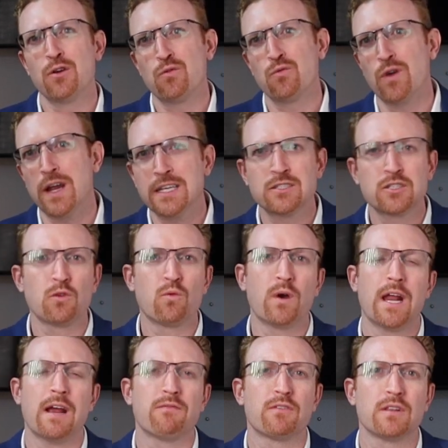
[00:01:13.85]
raise to
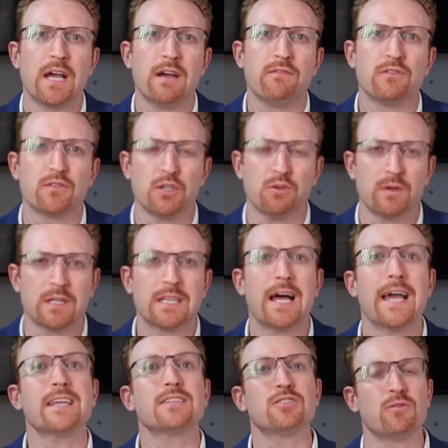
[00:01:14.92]
whatever level you would
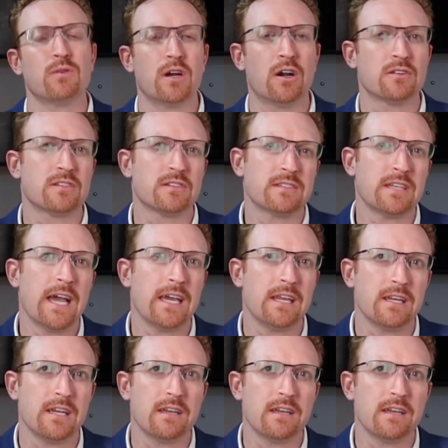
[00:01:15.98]
like to in our society.